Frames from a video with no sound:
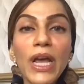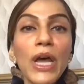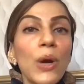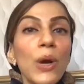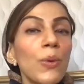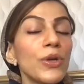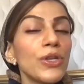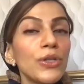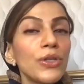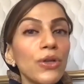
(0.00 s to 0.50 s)

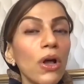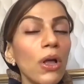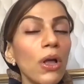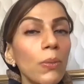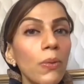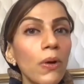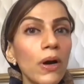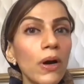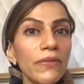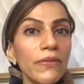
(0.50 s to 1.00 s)
which is all
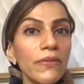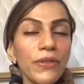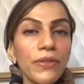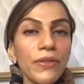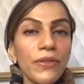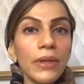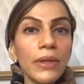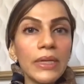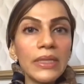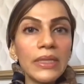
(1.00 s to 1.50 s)
part of
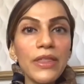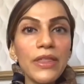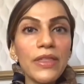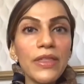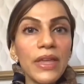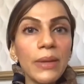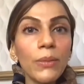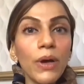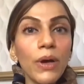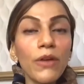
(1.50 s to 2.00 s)
the
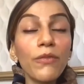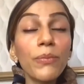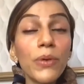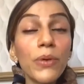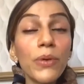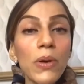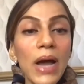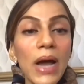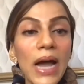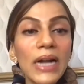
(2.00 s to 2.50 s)
theme of
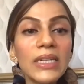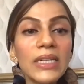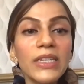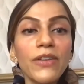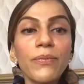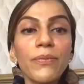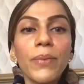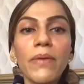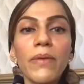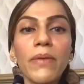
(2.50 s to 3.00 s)
proactive
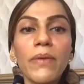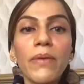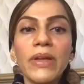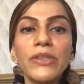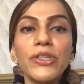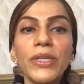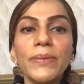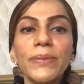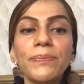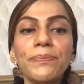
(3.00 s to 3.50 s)

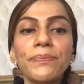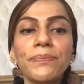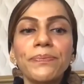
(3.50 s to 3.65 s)
prevention.